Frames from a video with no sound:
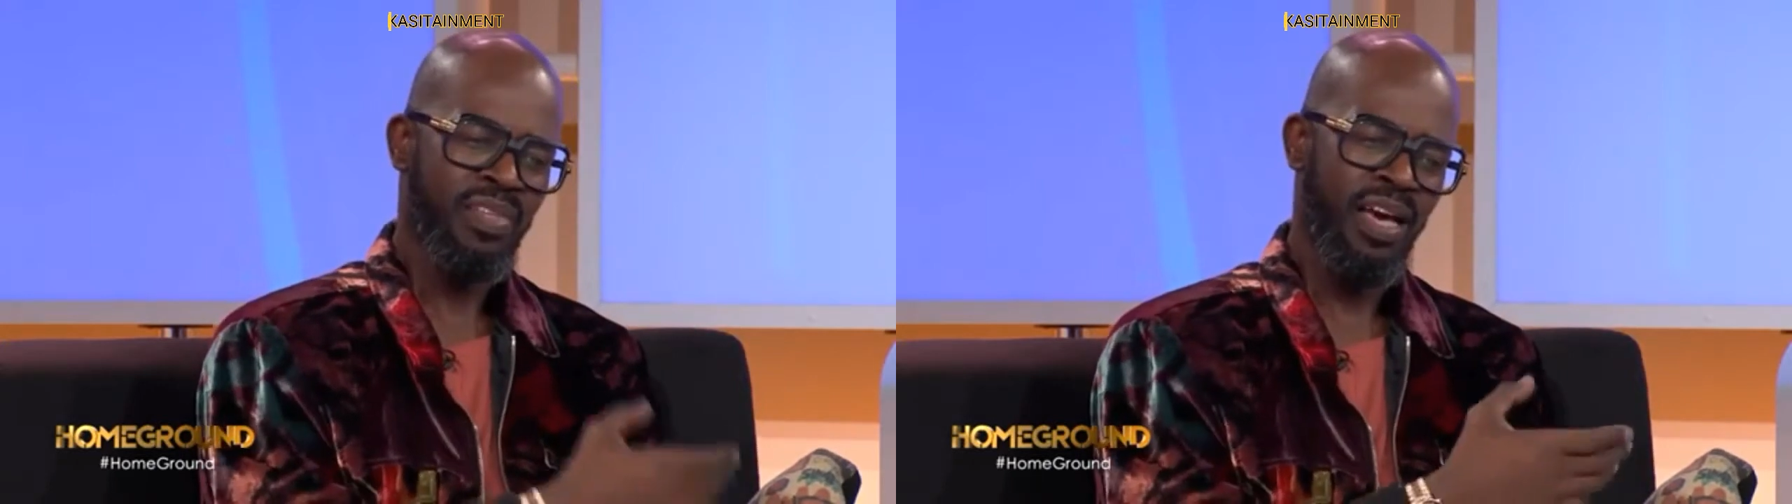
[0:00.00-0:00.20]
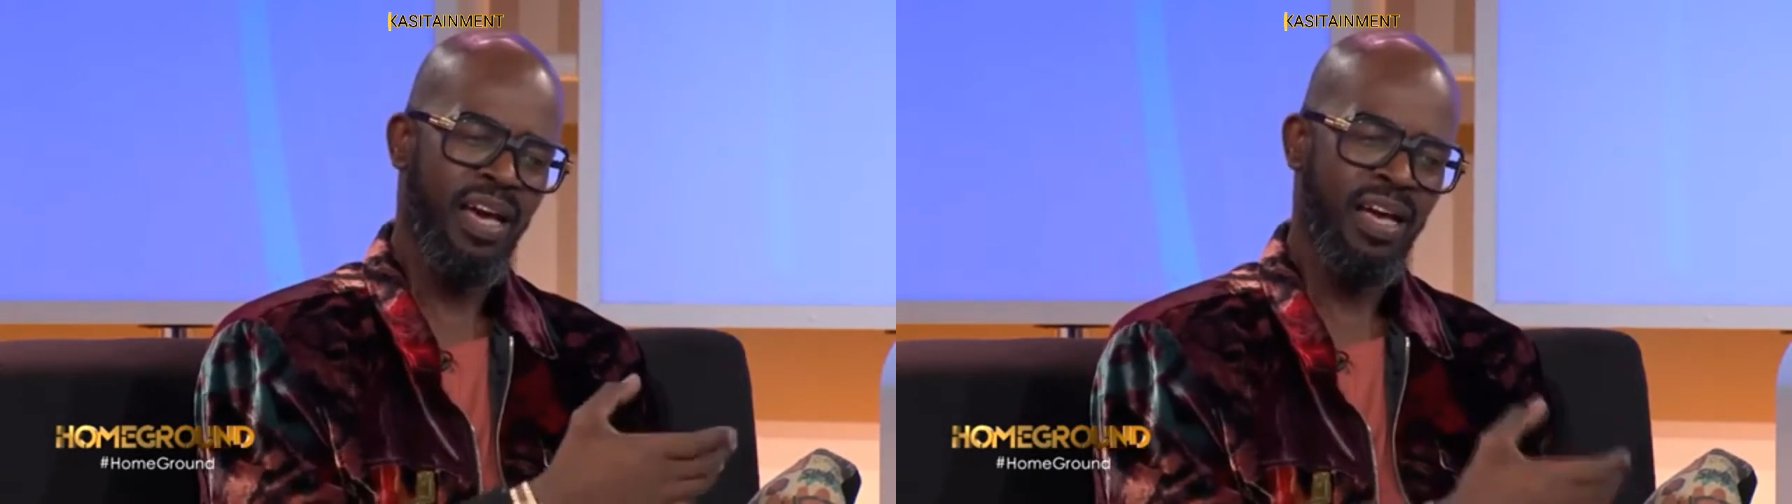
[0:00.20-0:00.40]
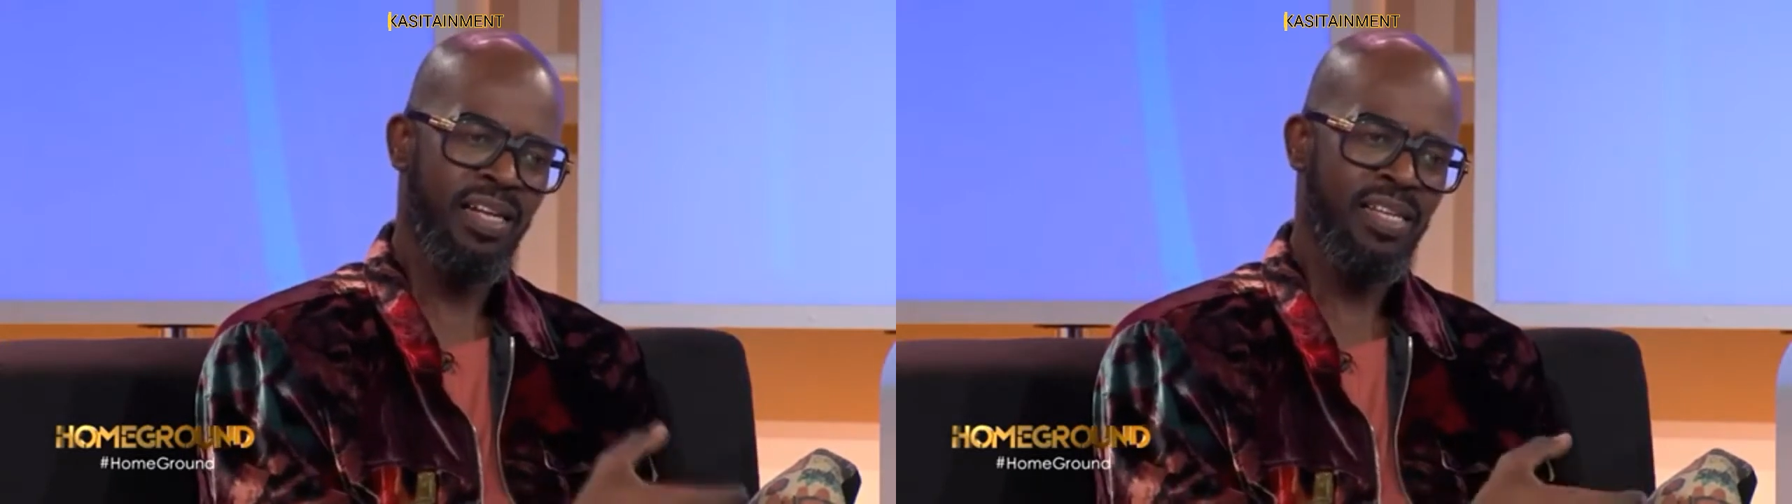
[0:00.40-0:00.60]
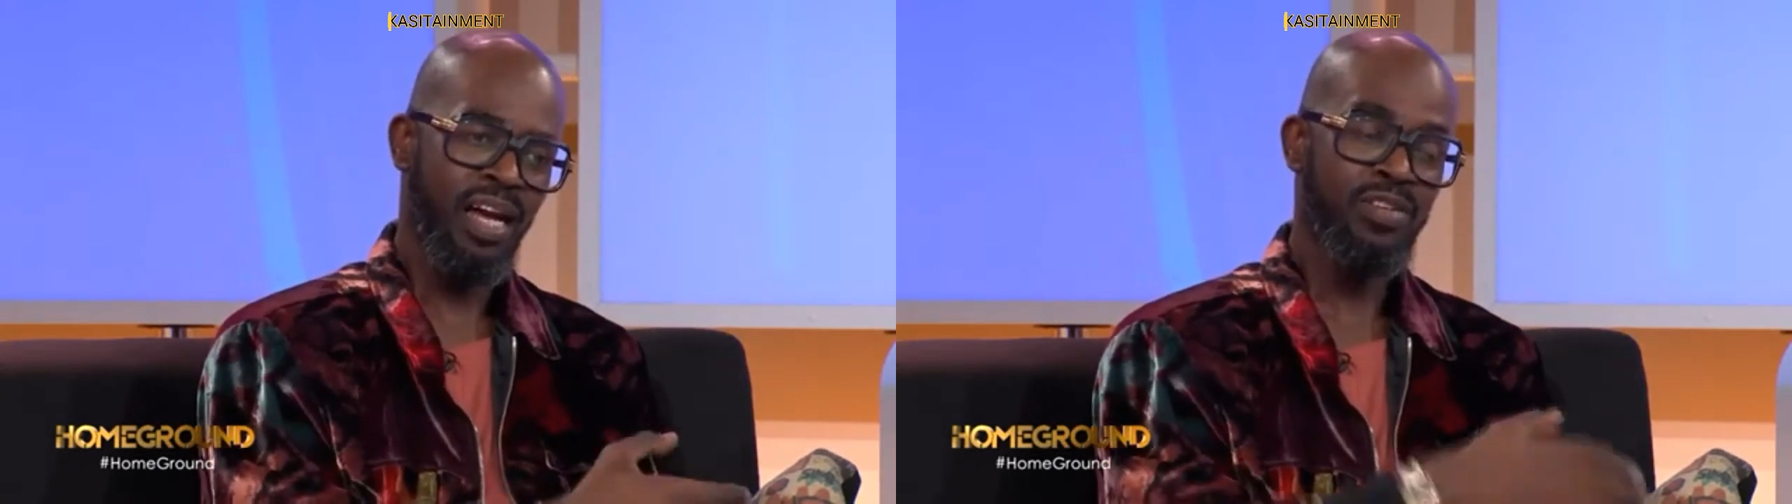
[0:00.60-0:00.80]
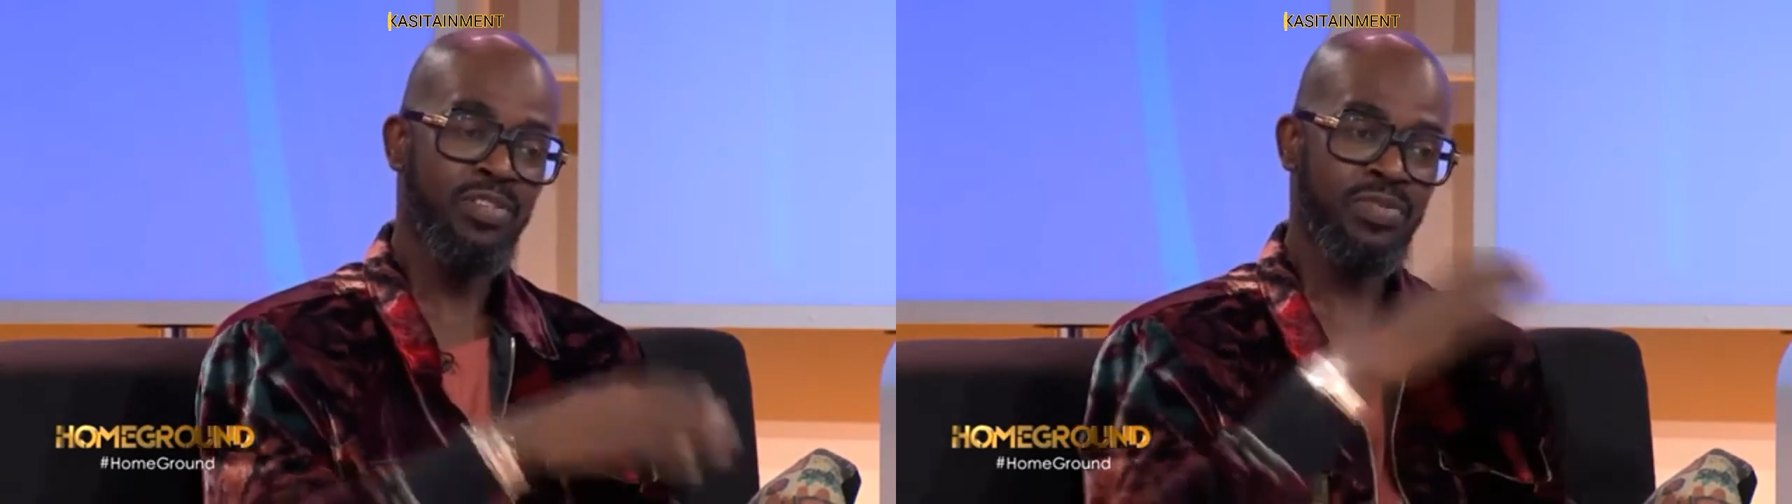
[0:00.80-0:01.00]
and
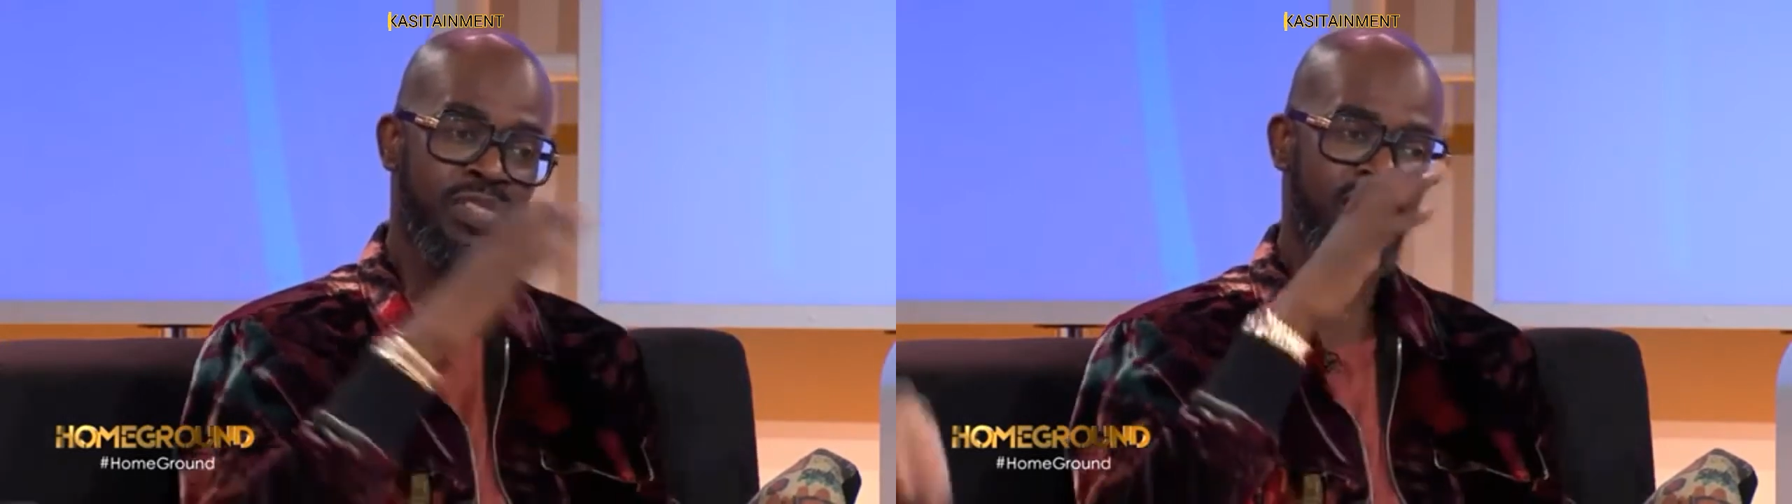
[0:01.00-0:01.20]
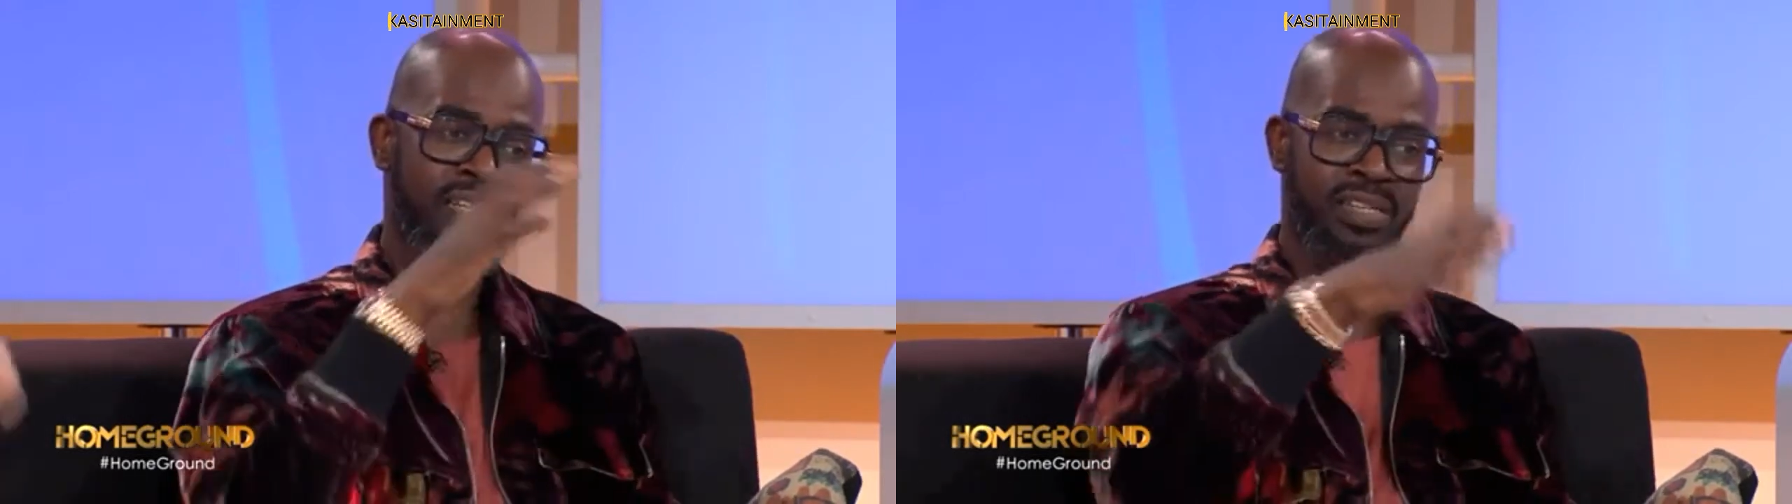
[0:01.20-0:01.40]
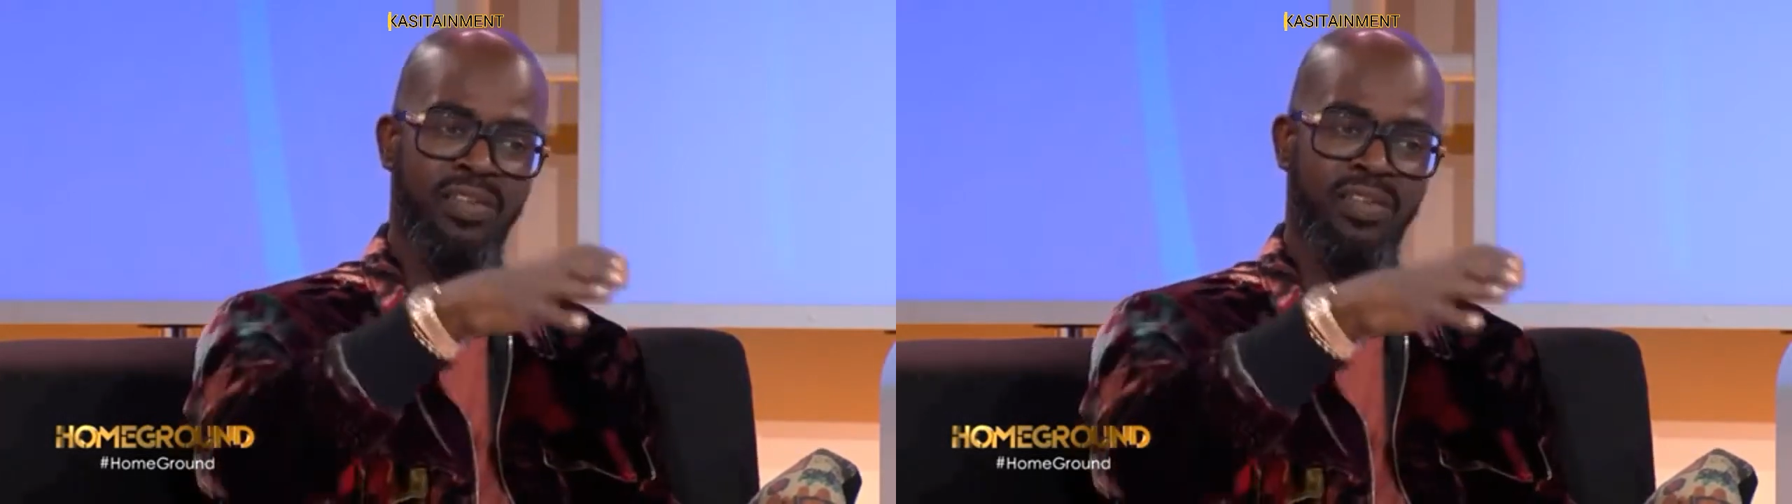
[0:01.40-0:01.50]
I used to sit